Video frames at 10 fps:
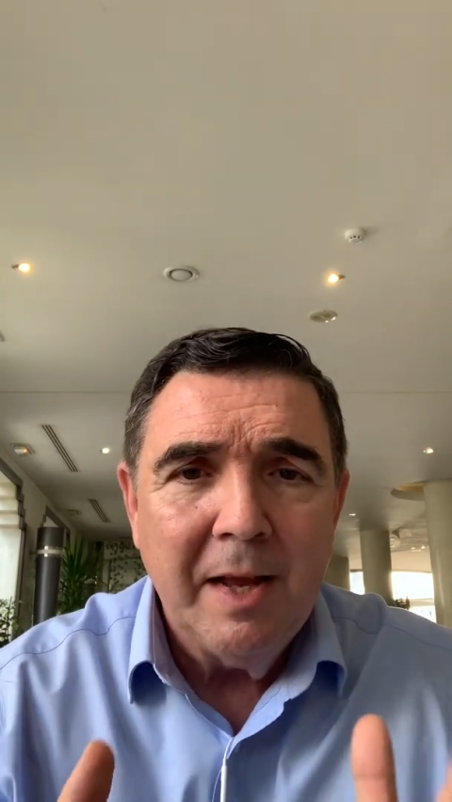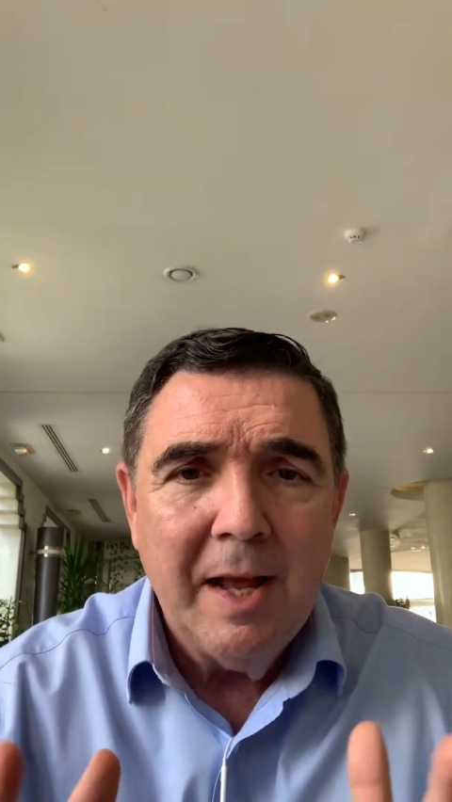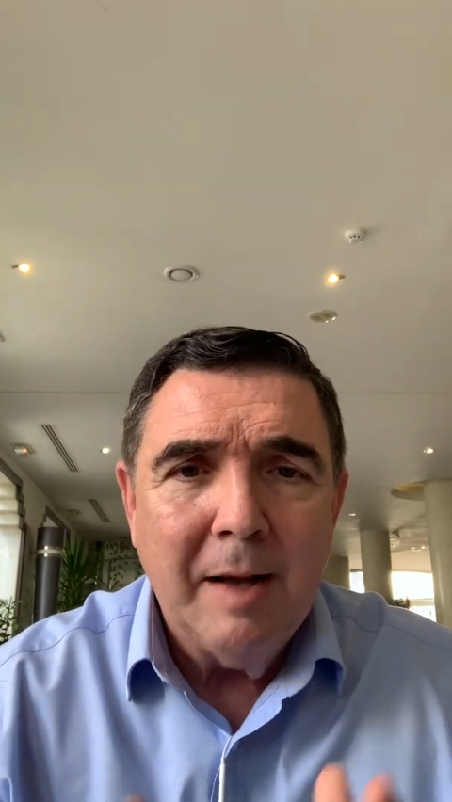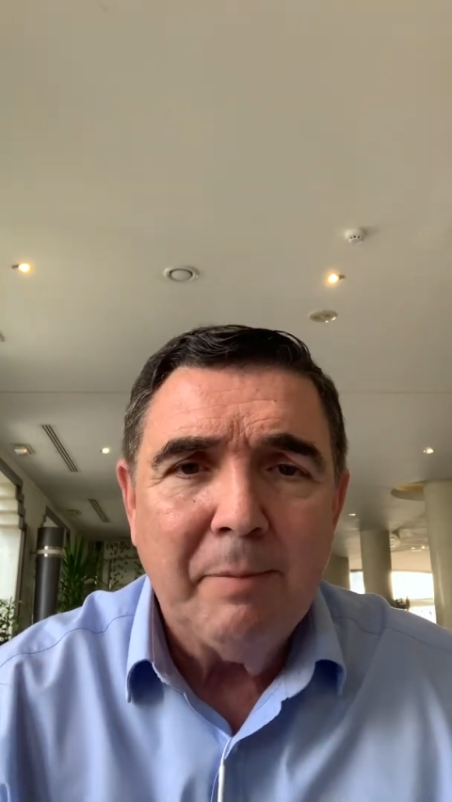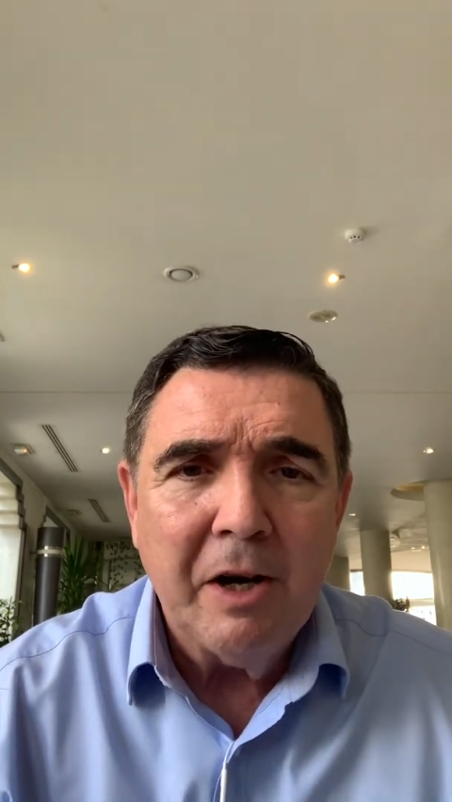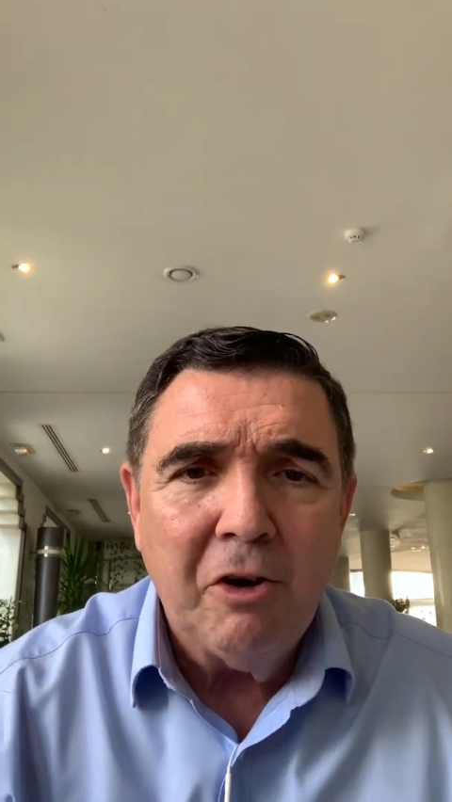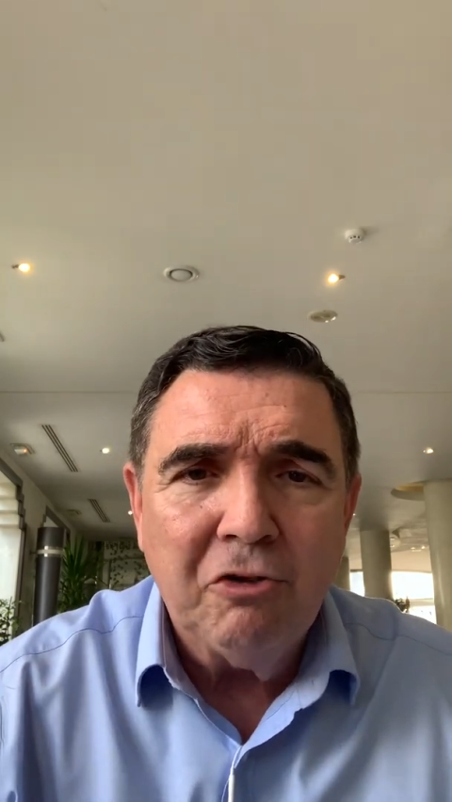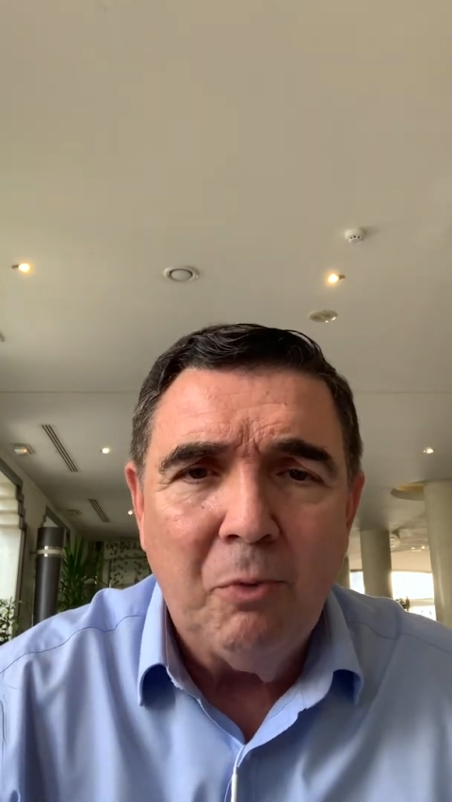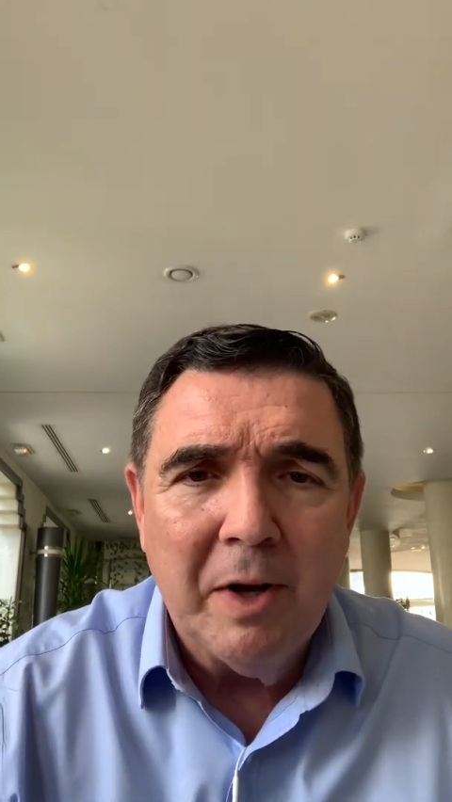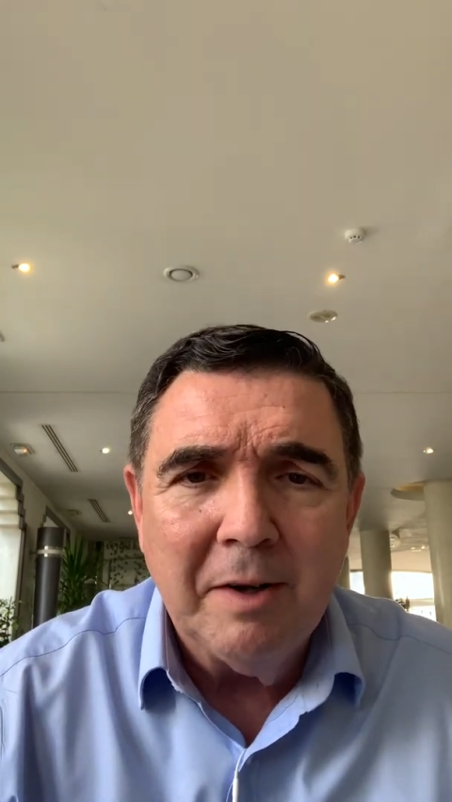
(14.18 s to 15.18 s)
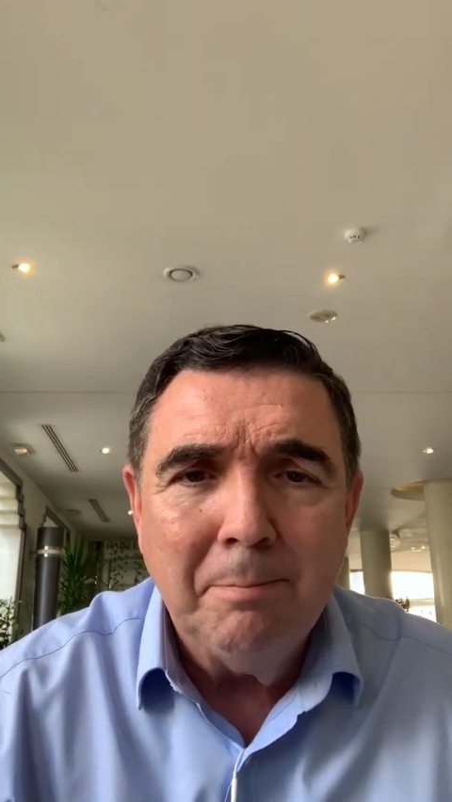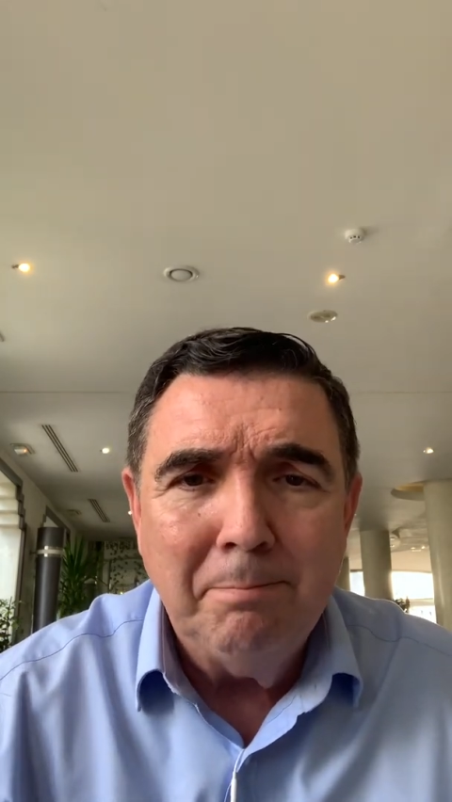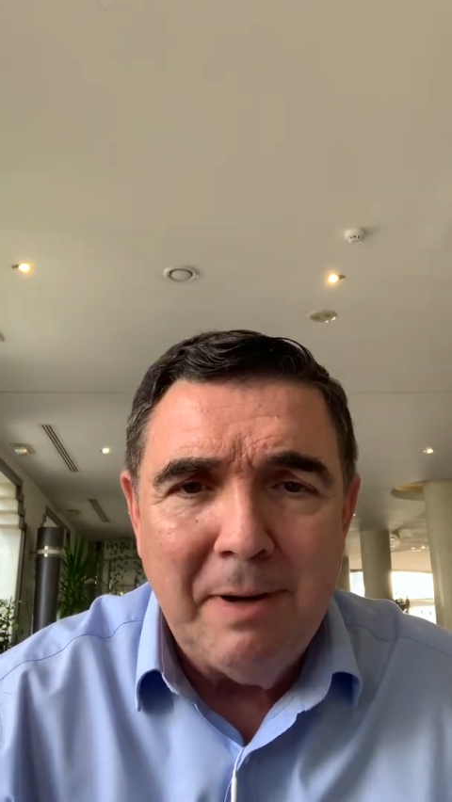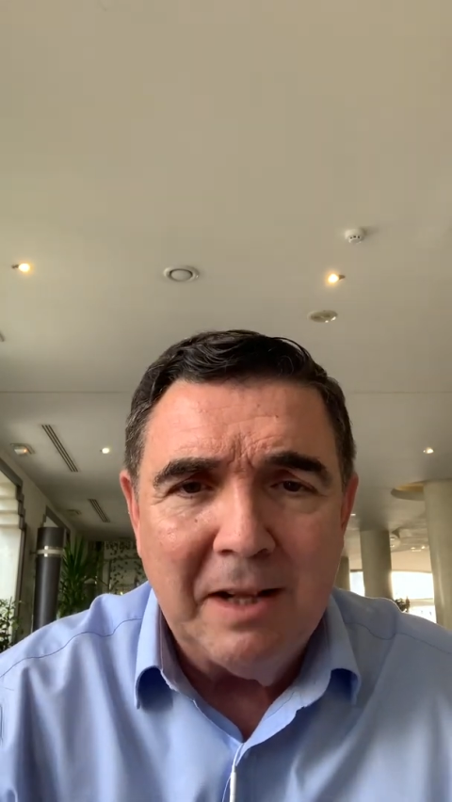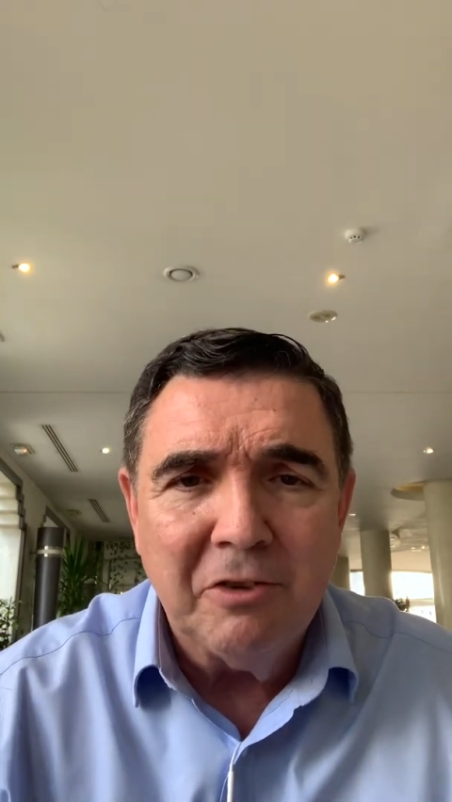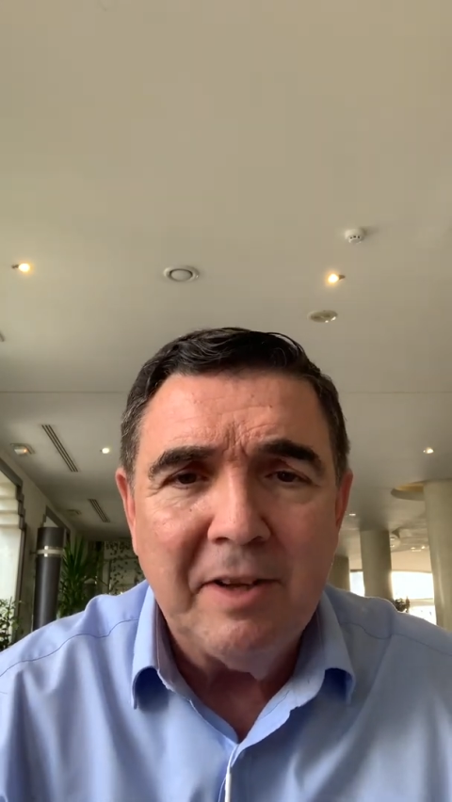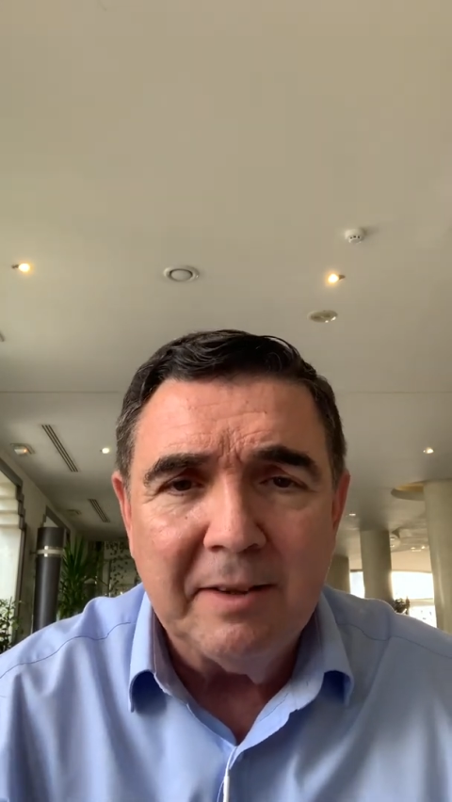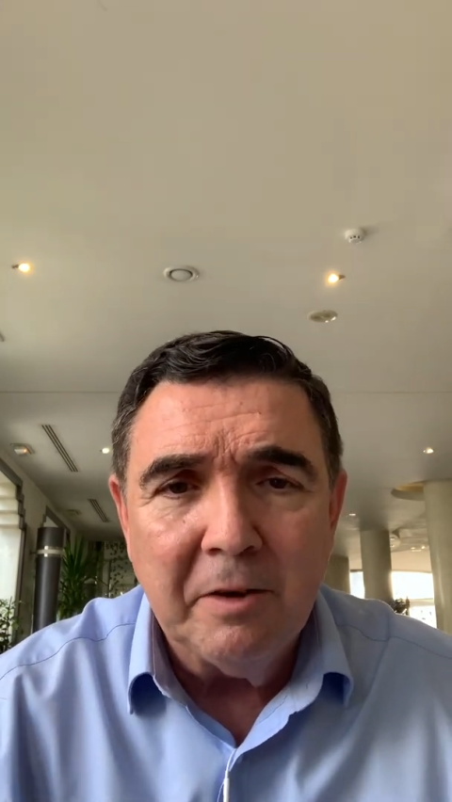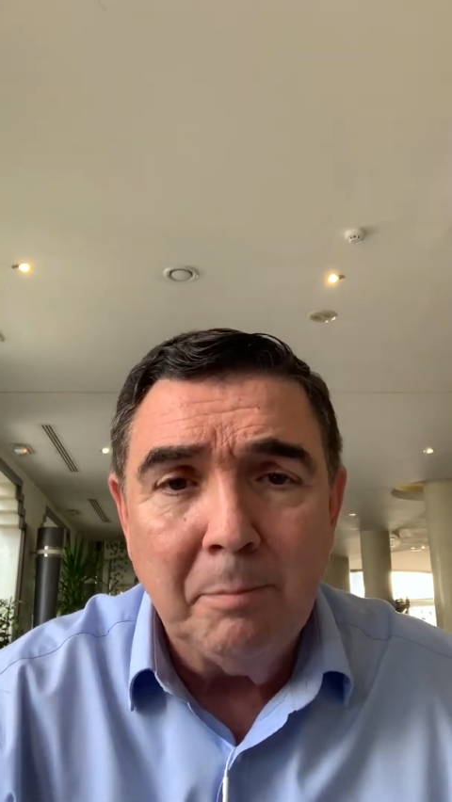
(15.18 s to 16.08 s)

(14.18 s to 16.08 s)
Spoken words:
but I also want to balance that a little